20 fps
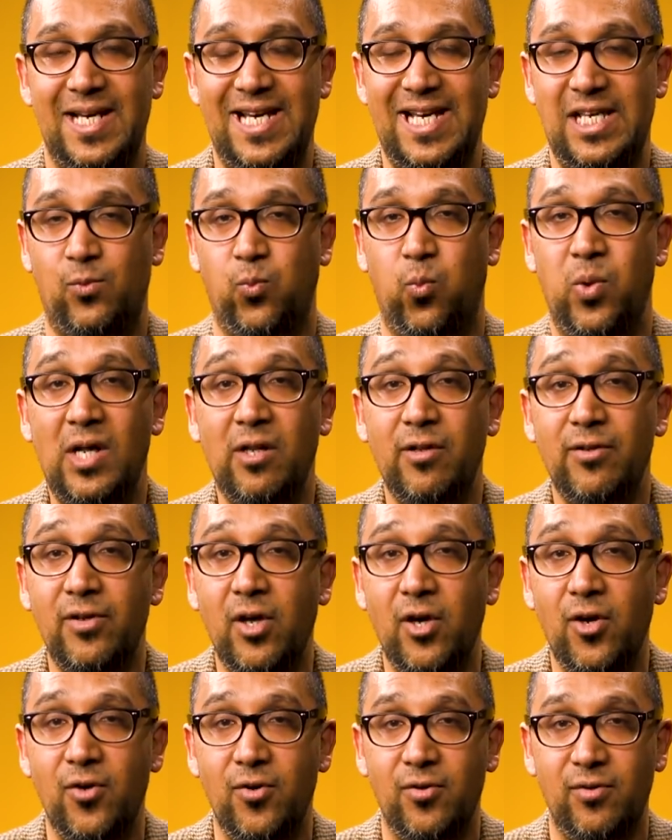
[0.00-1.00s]
is well
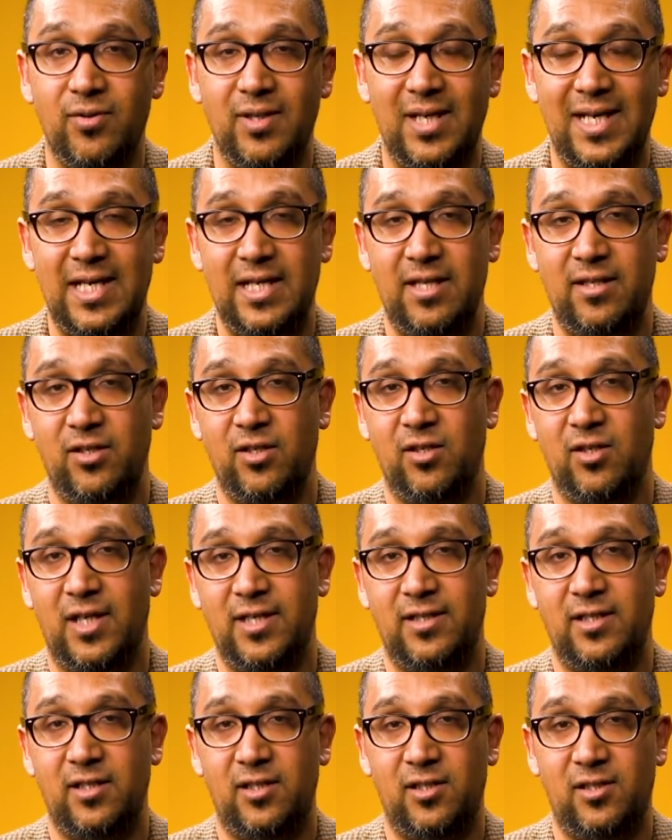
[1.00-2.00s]
known in the
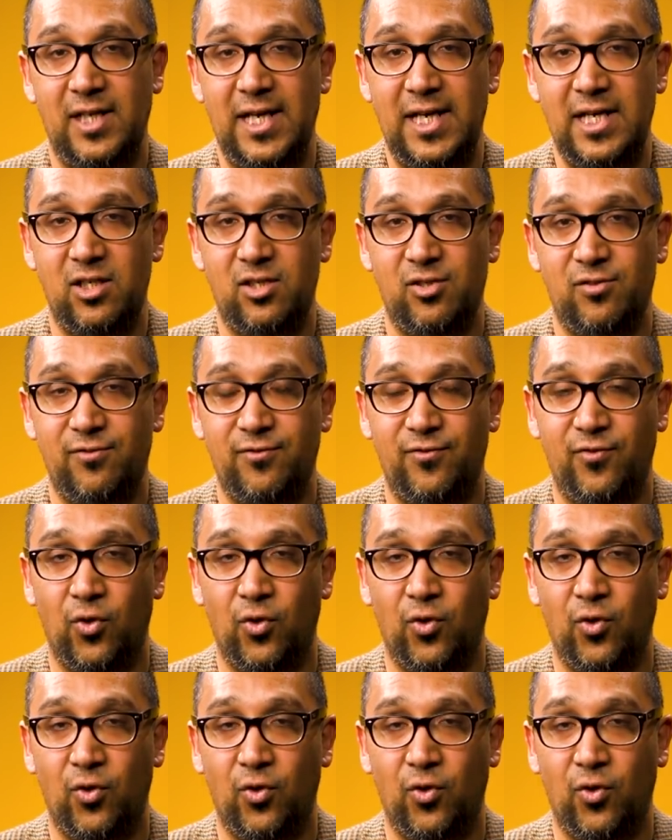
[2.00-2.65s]
United States